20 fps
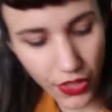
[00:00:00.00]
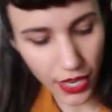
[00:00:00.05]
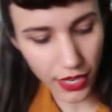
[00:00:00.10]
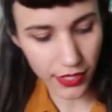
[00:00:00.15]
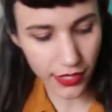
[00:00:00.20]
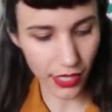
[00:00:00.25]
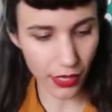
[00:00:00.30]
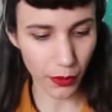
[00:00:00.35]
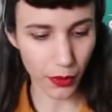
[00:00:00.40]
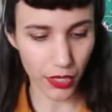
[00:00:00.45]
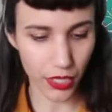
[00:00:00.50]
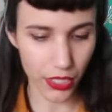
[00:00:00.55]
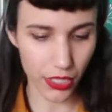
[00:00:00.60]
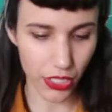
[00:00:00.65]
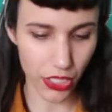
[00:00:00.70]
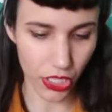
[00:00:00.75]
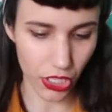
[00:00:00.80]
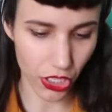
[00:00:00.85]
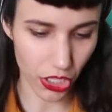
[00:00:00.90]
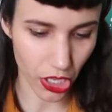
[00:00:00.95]
things I
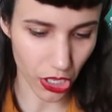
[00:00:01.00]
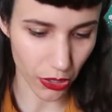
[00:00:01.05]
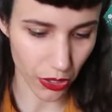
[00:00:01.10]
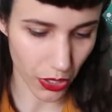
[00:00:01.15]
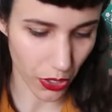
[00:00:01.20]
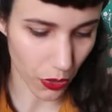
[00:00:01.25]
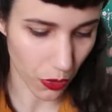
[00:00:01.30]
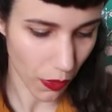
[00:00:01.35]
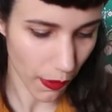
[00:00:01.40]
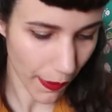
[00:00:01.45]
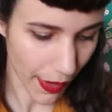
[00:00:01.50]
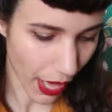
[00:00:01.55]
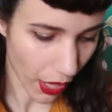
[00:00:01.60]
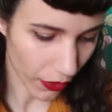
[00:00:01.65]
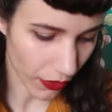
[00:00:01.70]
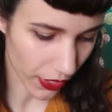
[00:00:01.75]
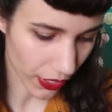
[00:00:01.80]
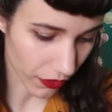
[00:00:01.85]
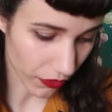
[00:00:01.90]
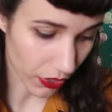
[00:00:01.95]
wanted to show you
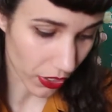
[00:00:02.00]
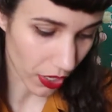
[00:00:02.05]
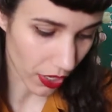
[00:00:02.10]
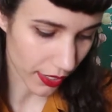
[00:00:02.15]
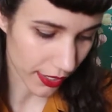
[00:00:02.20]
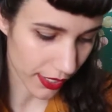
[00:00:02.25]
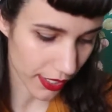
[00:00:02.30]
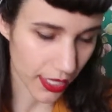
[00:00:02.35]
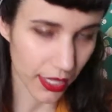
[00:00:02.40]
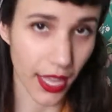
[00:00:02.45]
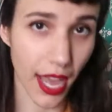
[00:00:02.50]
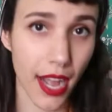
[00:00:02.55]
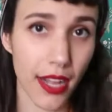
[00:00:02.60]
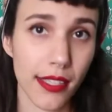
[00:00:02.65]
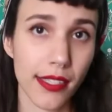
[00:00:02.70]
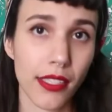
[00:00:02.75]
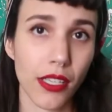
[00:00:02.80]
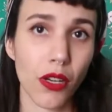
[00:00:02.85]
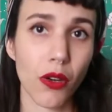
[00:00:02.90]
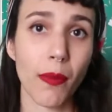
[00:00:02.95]
about in regards to
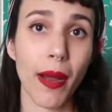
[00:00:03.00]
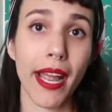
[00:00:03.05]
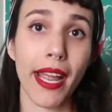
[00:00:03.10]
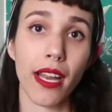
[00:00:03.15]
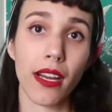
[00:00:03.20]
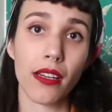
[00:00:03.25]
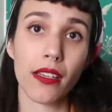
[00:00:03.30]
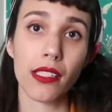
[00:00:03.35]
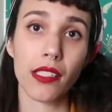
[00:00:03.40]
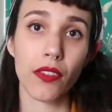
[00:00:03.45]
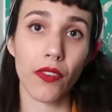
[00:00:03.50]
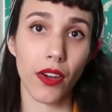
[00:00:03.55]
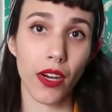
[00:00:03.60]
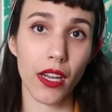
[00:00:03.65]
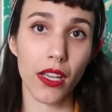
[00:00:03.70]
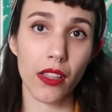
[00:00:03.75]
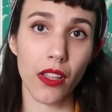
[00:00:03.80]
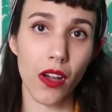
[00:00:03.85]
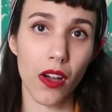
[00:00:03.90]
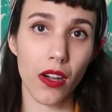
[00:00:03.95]
that. So my hair is
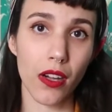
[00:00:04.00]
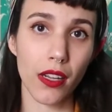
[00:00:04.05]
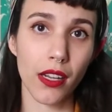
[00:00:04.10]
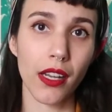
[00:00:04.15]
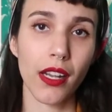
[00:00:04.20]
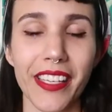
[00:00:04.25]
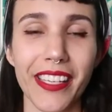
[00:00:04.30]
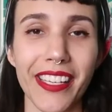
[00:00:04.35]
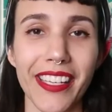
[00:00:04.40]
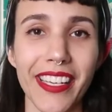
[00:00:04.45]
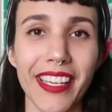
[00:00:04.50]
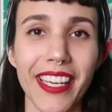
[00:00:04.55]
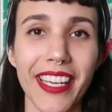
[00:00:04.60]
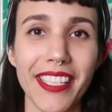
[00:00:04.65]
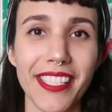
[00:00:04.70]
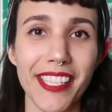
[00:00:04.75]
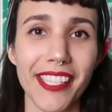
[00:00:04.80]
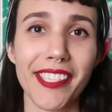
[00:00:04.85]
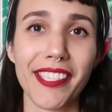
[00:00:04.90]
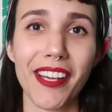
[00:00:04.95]
very long.
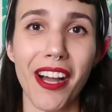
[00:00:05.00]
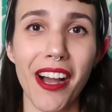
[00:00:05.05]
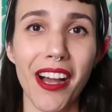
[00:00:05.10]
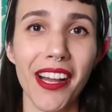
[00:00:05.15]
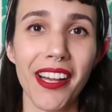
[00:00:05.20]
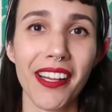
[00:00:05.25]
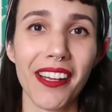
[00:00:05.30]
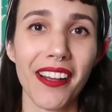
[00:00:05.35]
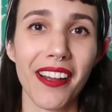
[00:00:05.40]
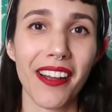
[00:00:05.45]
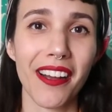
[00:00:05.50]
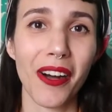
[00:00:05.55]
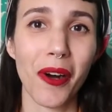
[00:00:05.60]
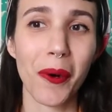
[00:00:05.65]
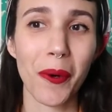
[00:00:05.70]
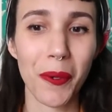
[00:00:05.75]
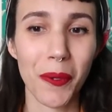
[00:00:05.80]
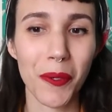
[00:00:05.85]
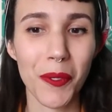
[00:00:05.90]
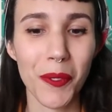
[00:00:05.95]
It does not
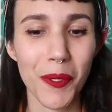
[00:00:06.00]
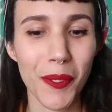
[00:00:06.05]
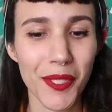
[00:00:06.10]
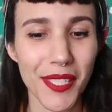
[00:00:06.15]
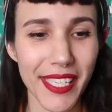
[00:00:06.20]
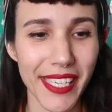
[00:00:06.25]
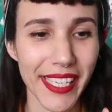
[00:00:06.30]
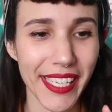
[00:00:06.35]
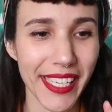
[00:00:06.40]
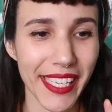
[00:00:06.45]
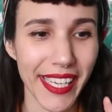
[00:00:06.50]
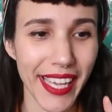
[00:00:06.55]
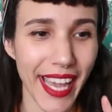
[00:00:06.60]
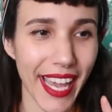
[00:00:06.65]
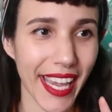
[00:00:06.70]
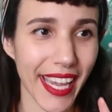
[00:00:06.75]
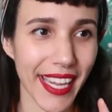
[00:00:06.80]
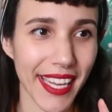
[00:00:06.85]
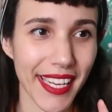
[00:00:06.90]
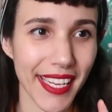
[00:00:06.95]
hold
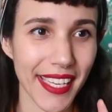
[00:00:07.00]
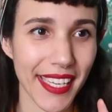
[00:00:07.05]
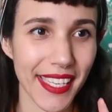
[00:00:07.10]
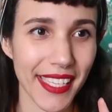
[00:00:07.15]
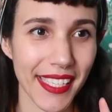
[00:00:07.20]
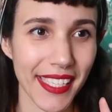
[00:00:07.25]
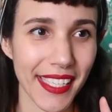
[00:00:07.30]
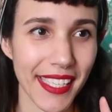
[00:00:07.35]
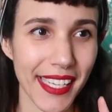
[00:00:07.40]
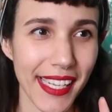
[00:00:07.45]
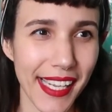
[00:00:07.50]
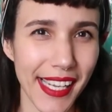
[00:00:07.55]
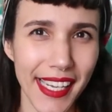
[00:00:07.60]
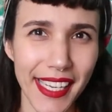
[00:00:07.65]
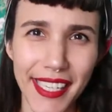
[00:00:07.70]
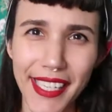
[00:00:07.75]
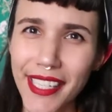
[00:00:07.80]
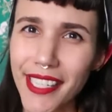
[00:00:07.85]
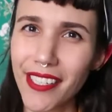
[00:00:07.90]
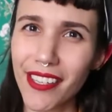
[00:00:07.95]
a
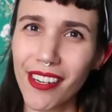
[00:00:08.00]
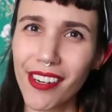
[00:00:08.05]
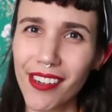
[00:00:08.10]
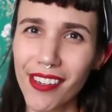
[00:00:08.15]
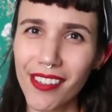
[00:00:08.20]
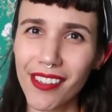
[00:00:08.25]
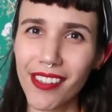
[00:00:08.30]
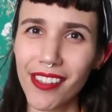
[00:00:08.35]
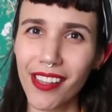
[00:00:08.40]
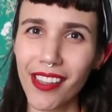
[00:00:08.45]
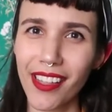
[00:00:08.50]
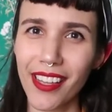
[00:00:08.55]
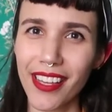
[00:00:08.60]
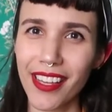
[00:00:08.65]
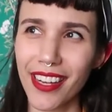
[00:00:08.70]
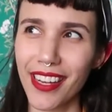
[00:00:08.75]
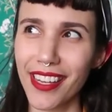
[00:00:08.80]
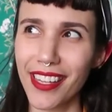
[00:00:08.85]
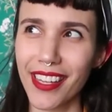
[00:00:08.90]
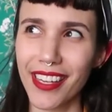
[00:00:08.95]
heated curl,
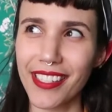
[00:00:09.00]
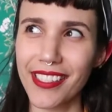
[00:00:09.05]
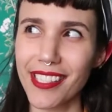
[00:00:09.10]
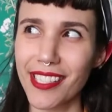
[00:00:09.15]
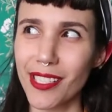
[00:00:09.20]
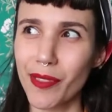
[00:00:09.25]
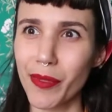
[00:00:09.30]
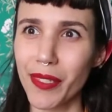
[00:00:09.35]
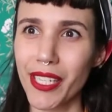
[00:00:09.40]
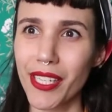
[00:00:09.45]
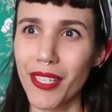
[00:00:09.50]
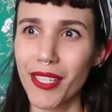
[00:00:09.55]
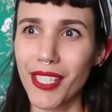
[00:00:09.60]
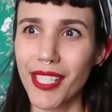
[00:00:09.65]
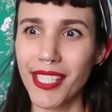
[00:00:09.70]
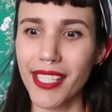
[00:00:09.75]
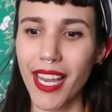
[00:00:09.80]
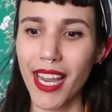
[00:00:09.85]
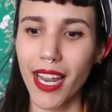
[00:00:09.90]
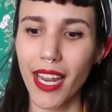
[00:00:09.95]
I guess is what
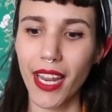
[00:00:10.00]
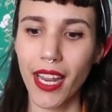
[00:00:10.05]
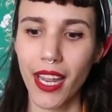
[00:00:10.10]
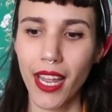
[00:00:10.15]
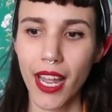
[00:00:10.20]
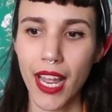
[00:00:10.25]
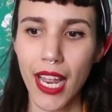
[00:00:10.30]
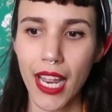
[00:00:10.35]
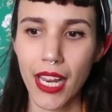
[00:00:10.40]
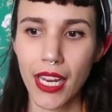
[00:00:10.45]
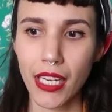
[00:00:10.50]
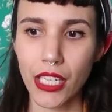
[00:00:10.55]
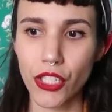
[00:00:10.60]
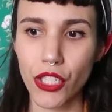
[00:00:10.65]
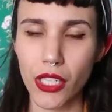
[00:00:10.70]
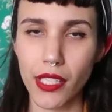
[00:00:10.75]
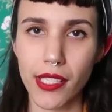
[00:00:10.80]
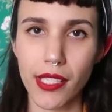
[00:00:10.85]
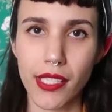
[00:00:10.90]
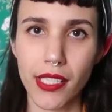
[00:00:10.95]
you'd say.
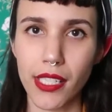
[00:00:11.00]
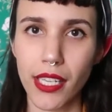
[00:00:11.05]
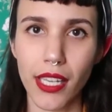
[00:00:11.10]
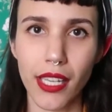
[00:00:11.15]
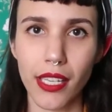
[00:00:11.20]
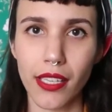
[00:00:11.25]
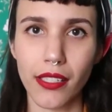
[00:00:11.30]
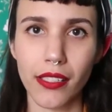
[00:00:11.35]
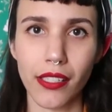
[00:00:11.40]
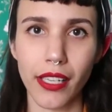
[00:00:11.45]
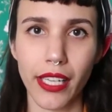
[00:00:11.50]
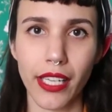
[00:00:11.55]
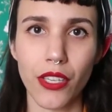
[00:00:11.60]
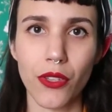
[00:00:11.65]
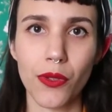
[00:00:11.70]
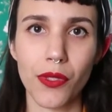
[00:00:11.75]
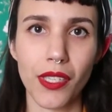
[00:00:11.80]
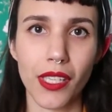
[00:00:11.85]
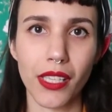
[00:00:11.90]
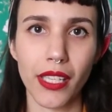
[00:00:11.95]
Just it, eh, like
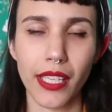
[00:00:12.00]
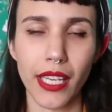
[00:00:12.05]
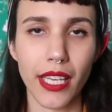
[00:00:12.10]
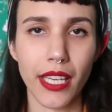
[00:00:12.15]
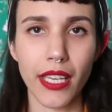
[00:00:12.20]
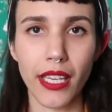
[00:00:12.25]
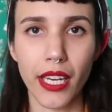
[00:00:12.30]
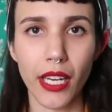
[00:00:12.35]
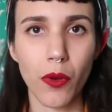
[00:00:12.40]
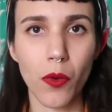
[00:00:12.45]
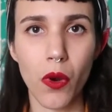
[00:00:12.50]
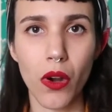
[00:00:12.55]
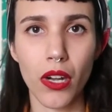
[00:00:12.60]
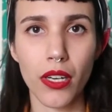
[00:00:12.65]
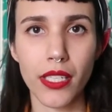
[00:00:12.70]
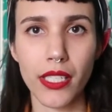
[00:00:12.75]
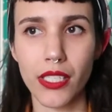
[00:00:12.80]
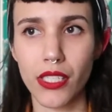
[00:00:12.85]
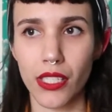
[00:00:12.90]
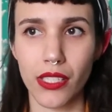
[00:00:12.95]
using like a heating
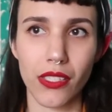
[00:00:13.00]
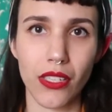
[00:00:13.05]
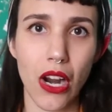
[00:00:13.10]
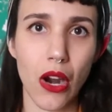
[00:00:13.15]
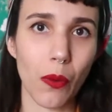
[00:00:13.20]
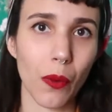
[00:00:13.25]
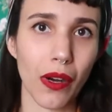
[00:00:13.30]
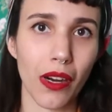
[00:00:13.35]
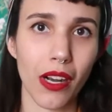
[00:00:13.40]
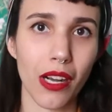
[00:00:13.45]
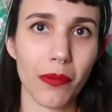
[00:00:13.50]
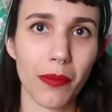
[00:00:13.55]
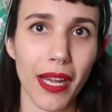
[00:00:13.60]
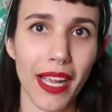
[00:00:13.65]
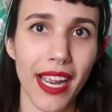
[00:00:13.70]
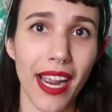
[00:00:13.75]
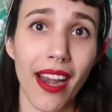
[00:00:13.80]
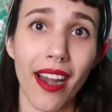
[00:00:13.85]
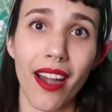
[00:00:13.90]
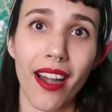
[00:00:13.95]
wand, it does not work on
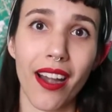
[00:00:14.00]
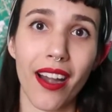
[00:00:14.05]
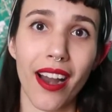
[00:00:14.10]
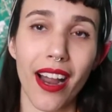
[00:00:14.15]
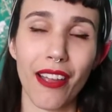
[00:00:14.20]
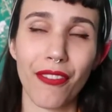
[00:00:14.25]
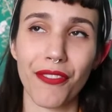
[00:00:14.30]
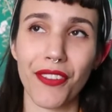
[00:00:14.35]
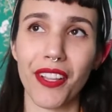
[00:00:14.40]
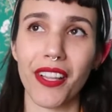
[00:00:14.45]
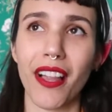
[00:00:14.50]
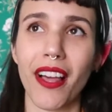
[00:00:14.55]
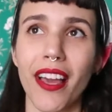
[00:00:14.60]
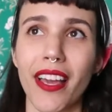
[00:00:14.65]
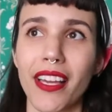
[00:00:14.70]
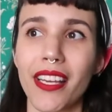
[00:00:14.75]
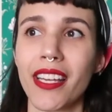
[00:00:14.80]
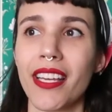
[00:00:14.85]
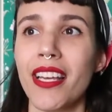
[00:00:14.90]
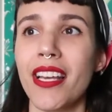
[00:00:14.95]
my hair. I feel
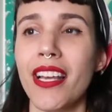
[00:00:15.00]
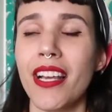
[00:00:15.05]
like